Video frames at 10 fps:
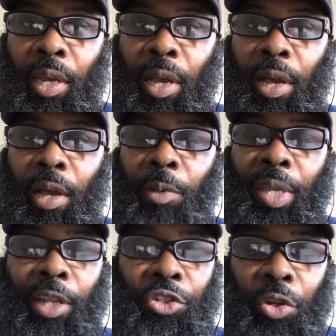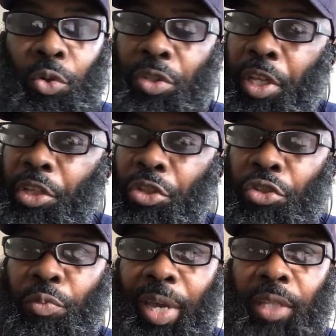Uh, and I chose these
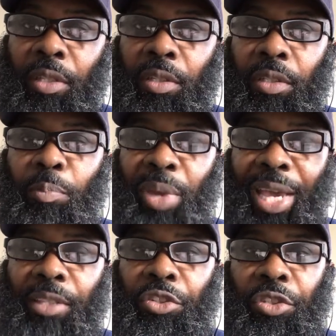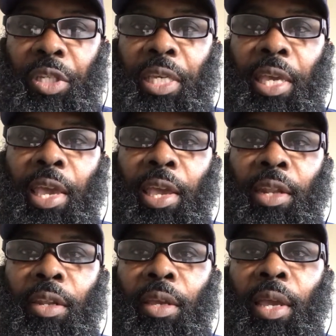two passages, passages
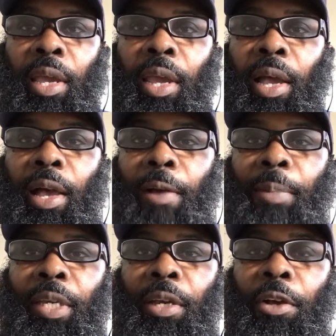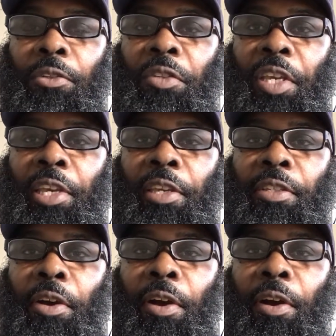again, uh, because
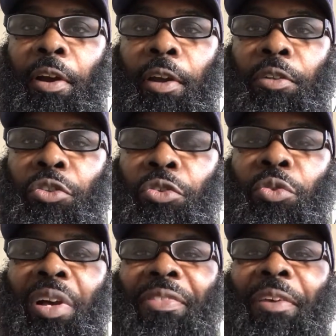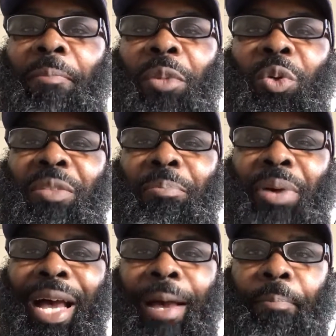these are two of the most
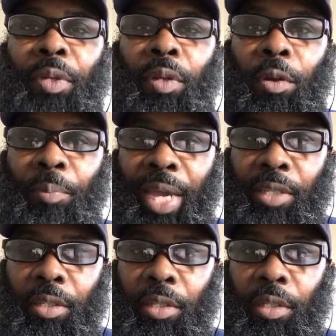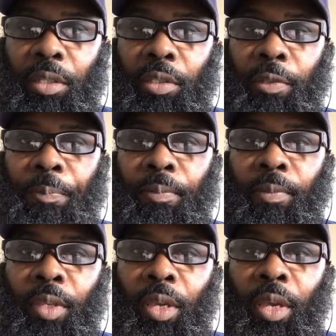popular passages
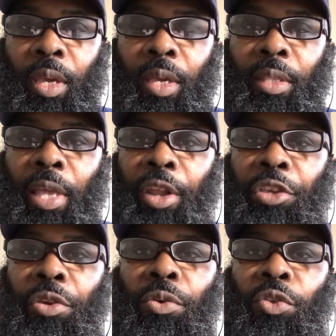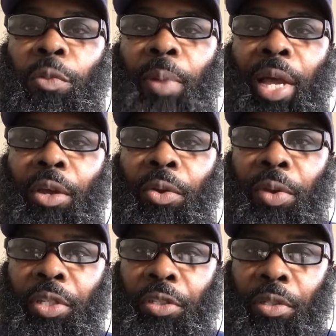that are used by
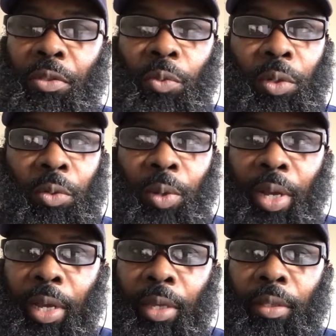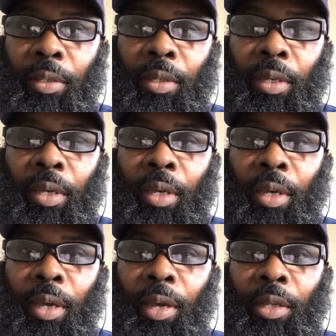Christians worldwide
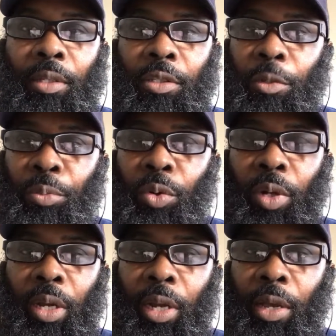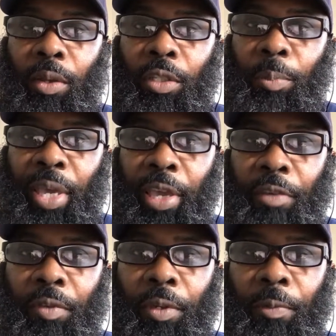uh, to support lawless
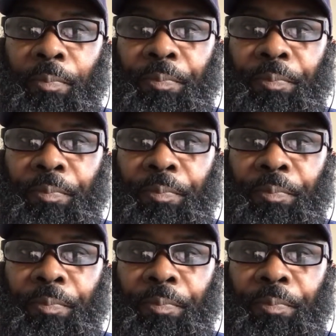behavior.